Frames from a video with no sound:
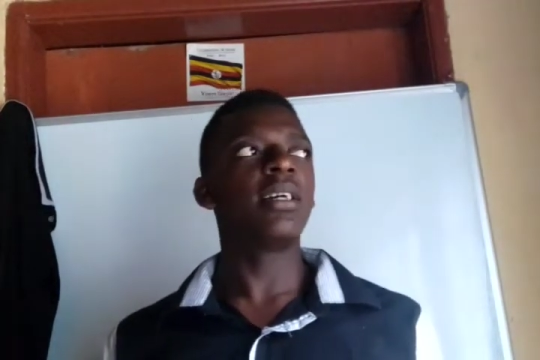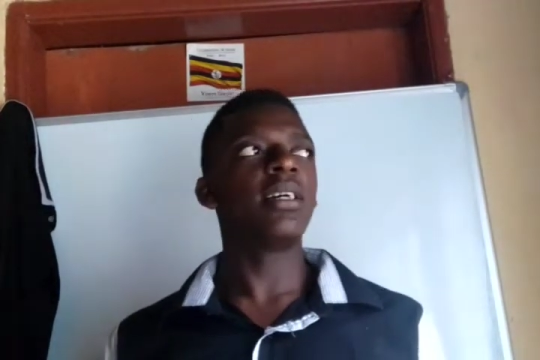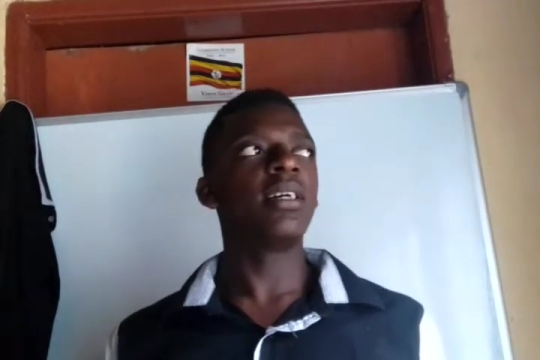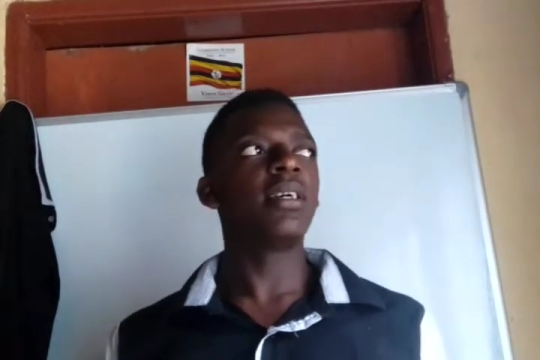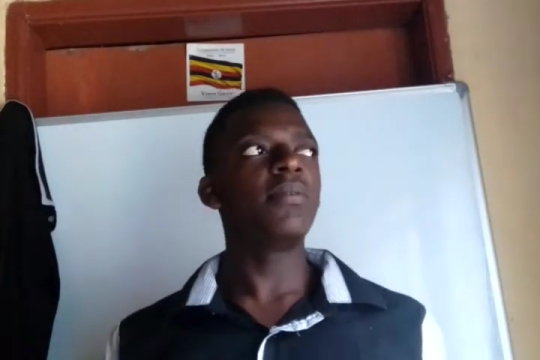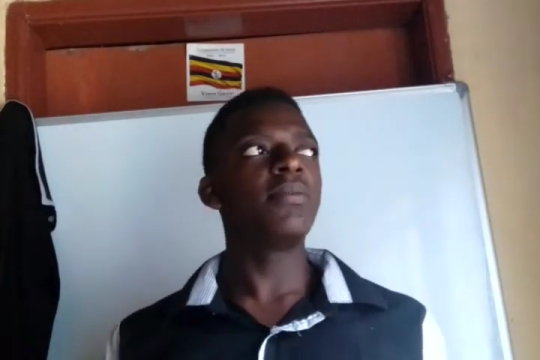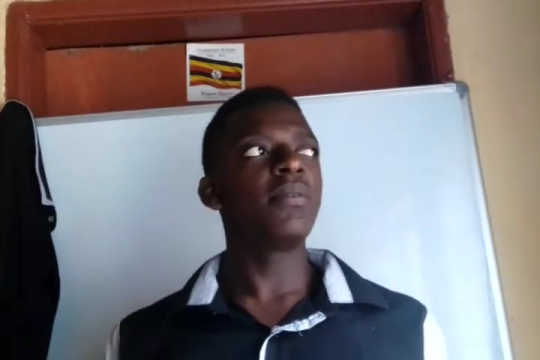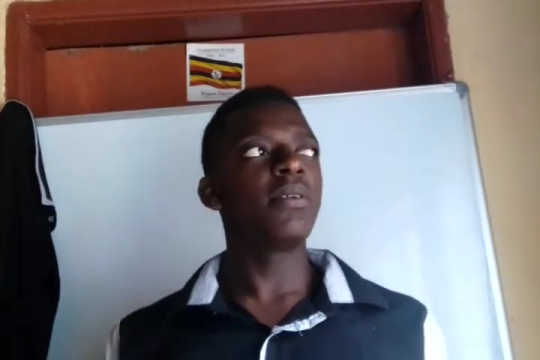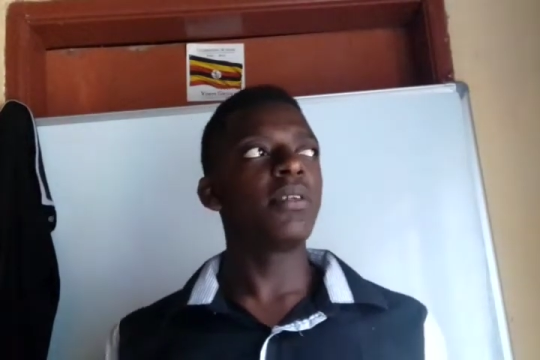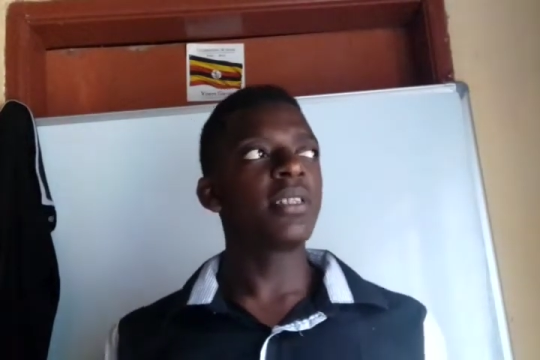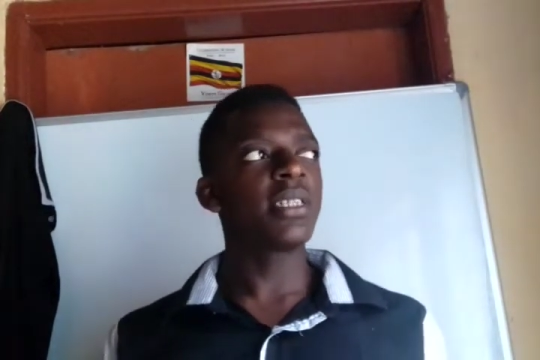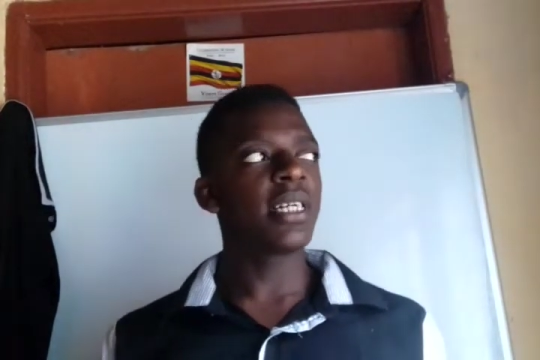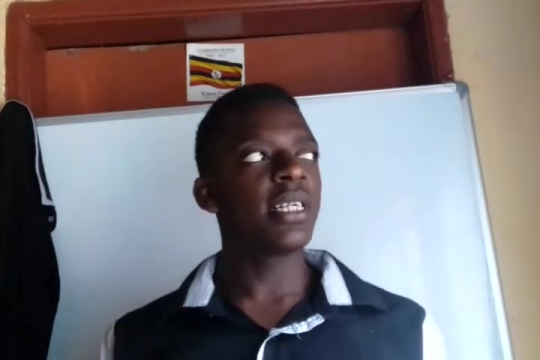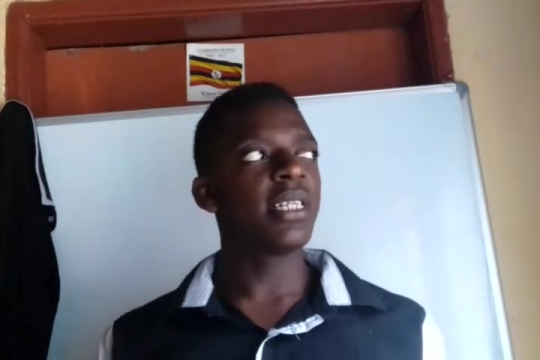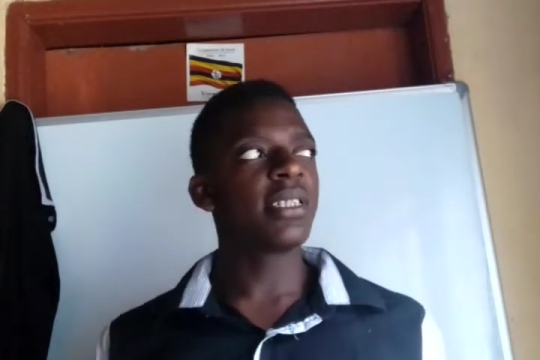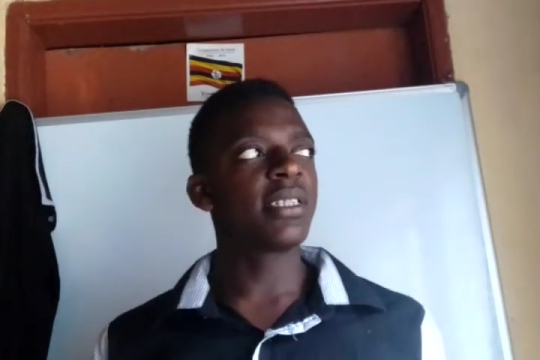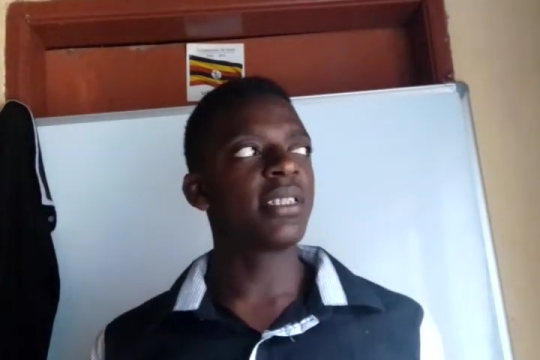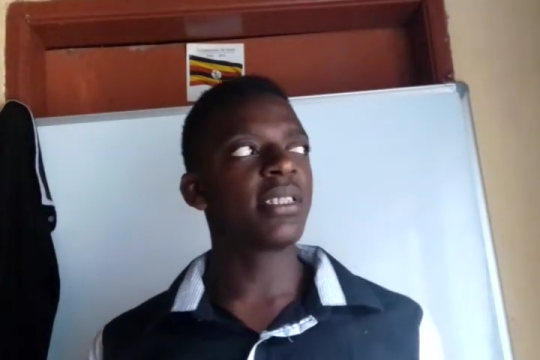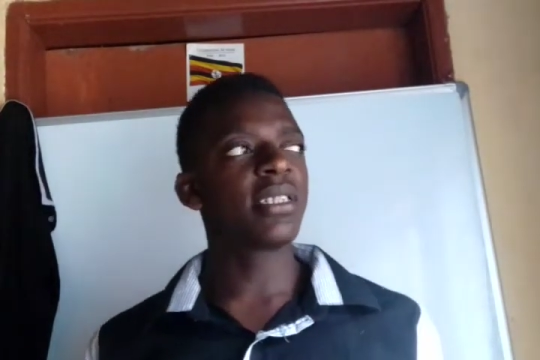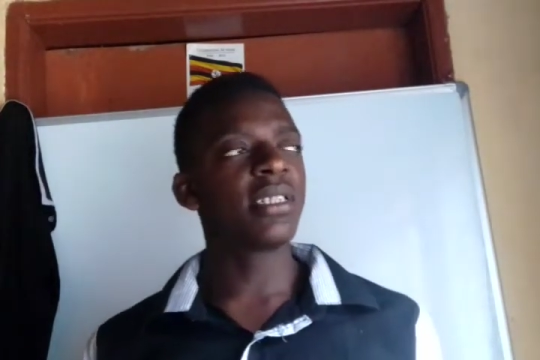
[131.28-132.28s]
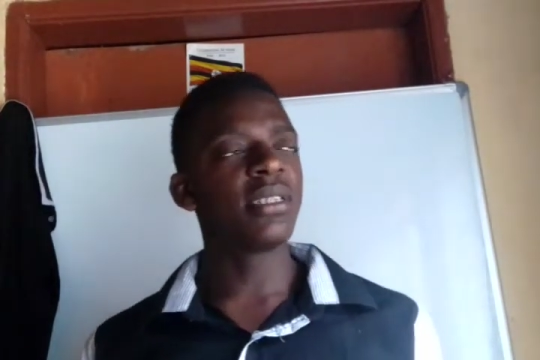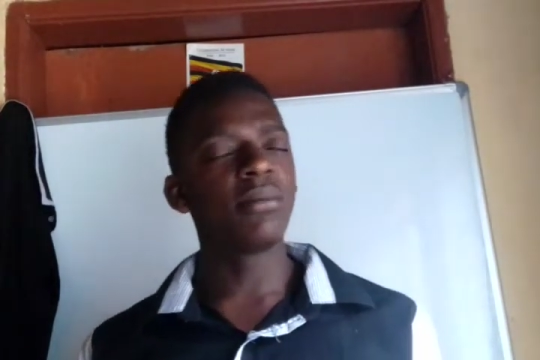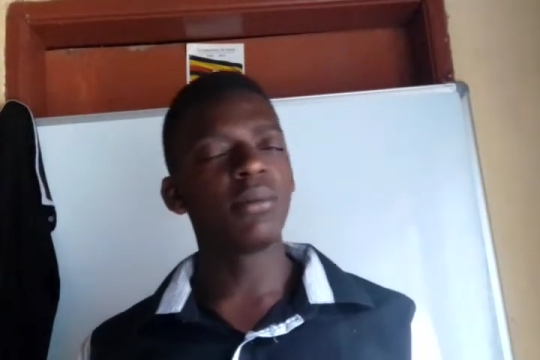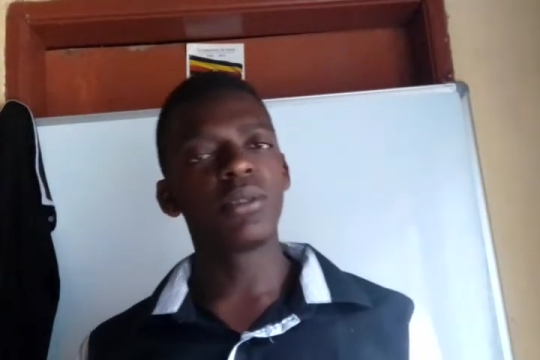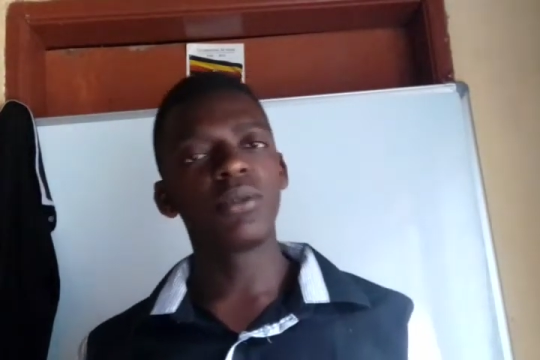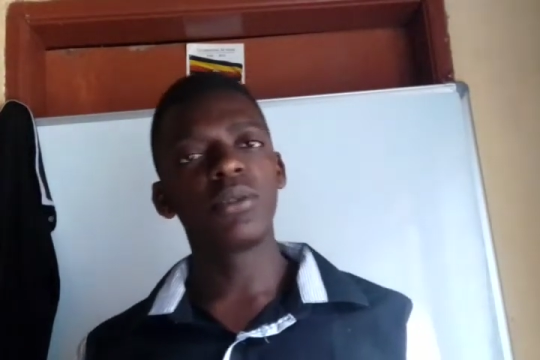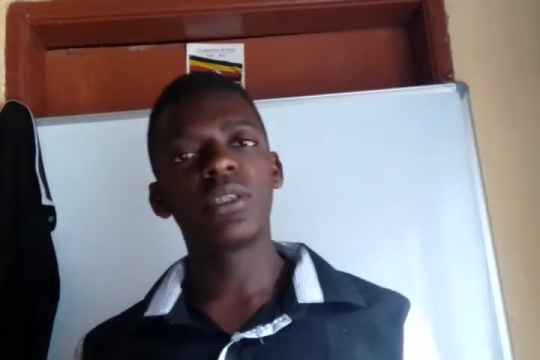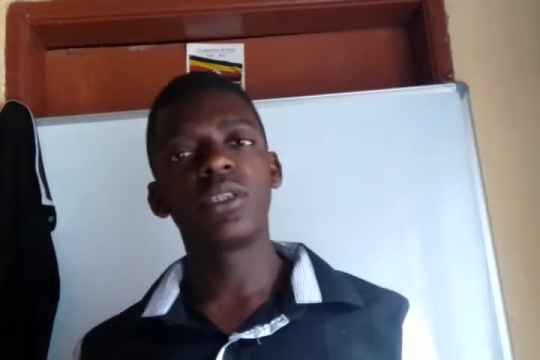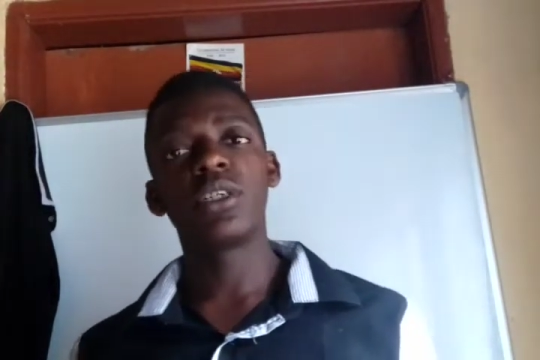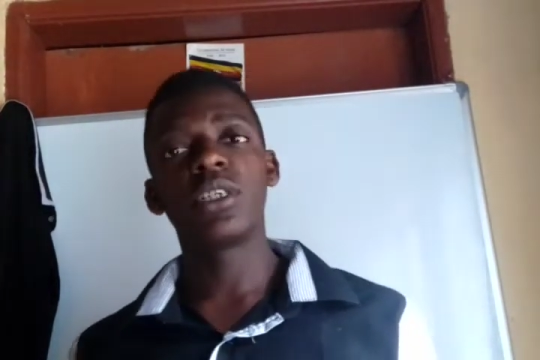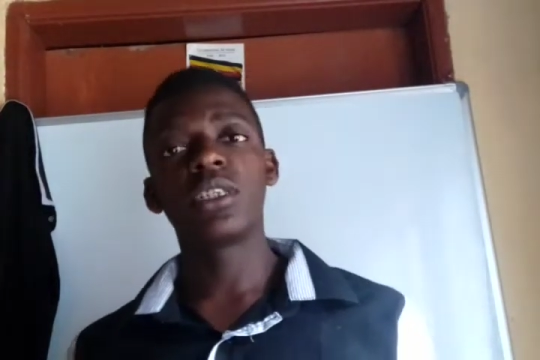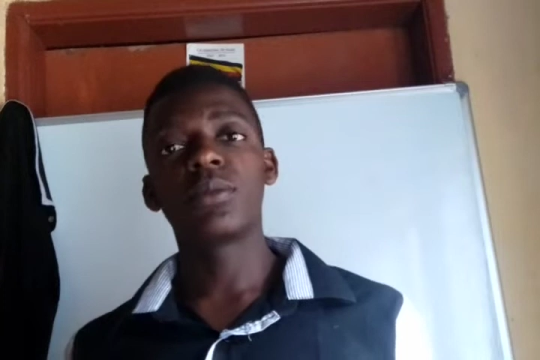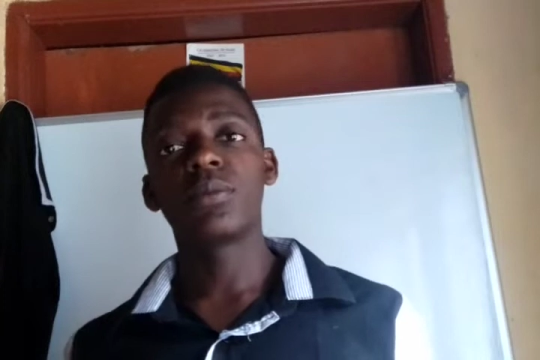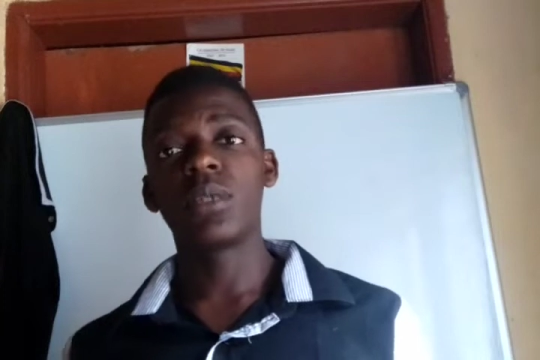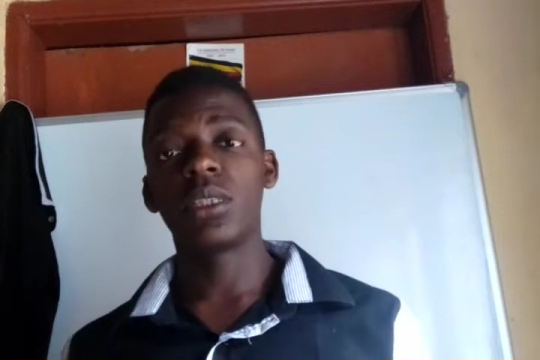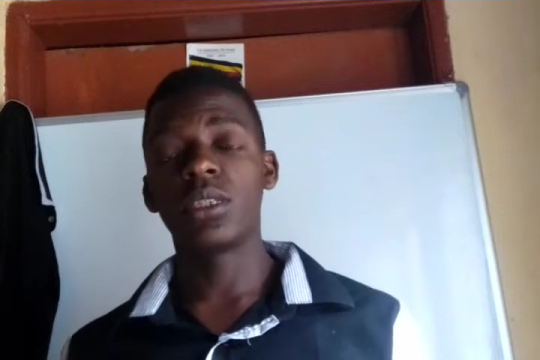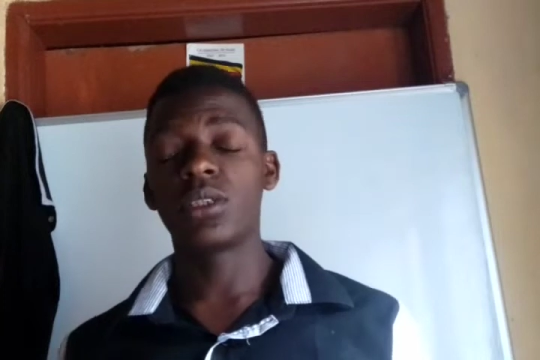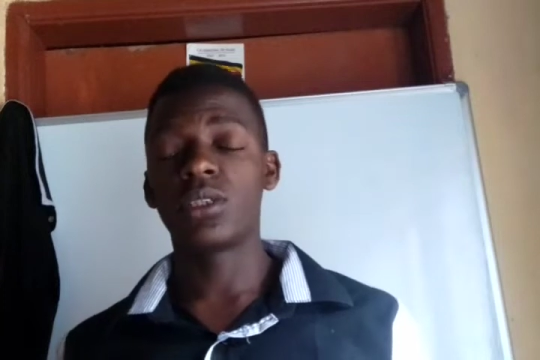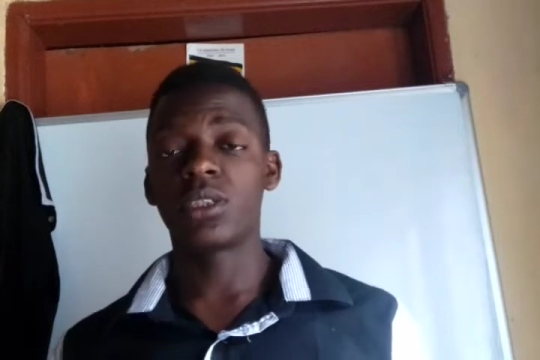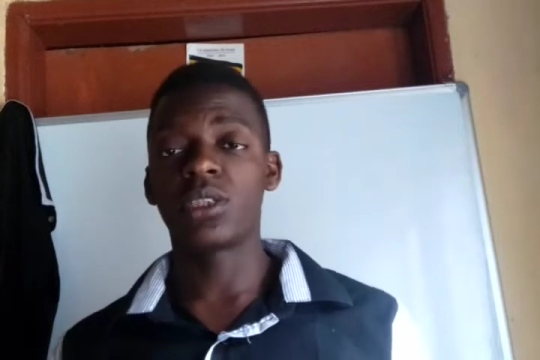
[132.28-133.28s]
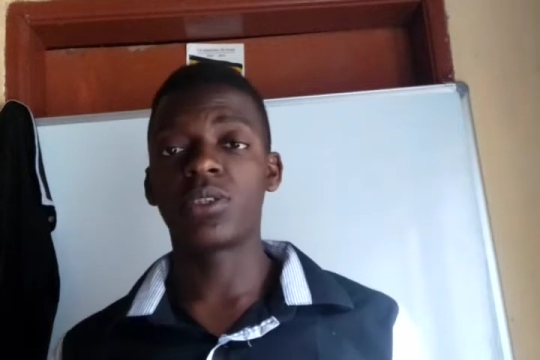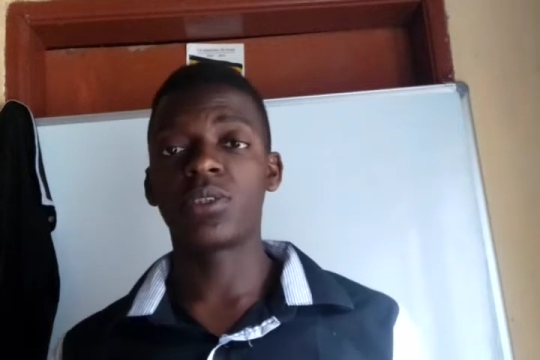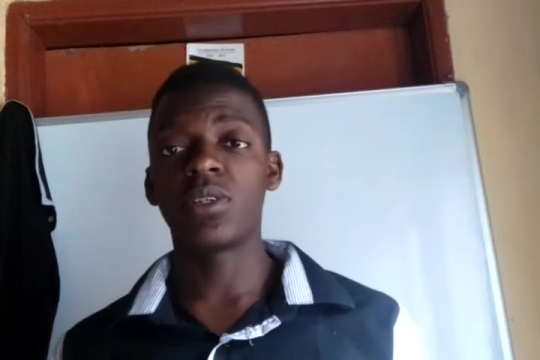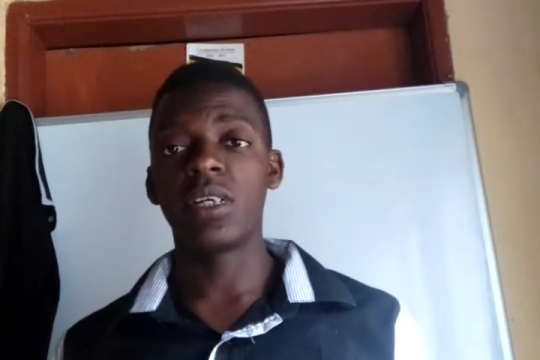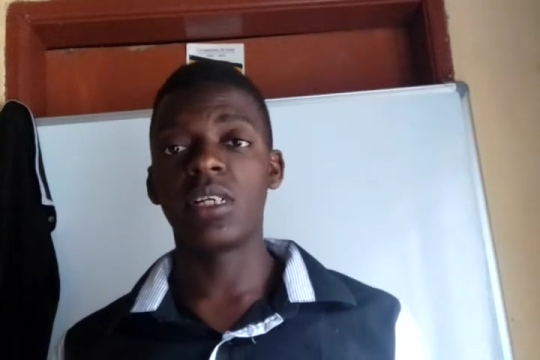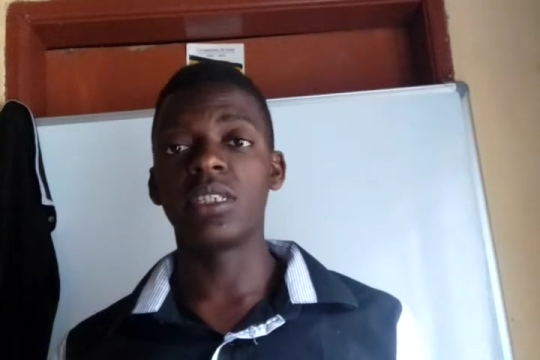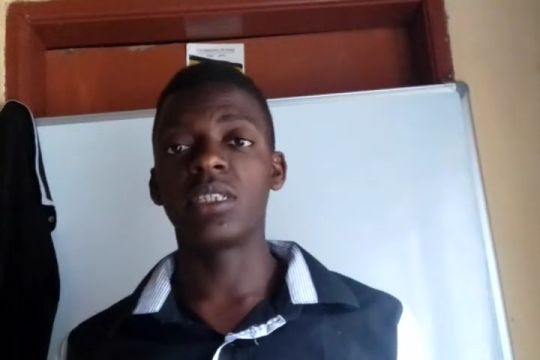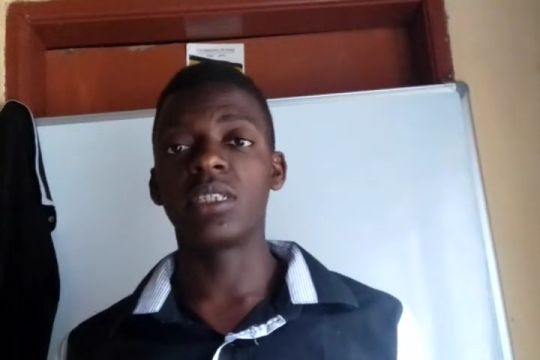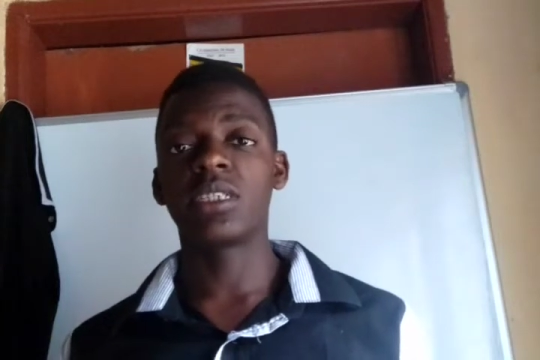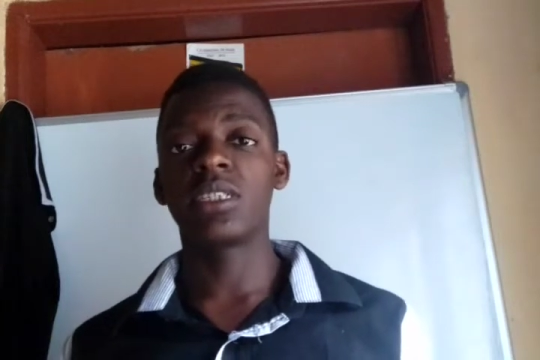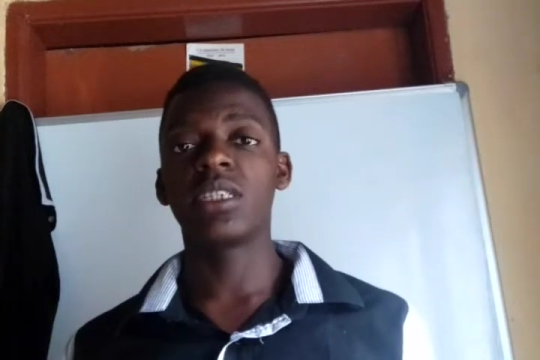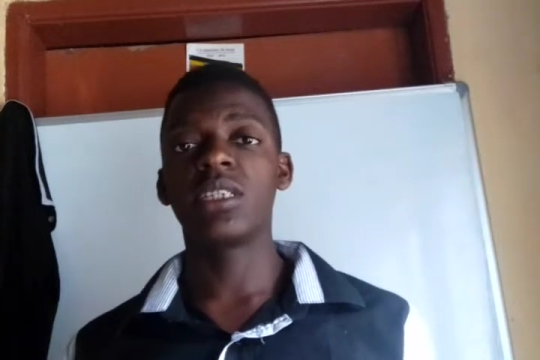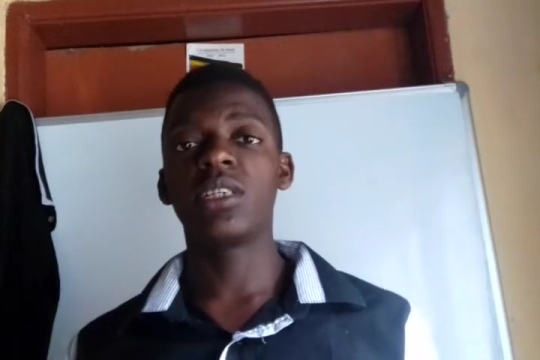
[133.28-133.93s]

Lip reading: if those are the systems which respond to stress,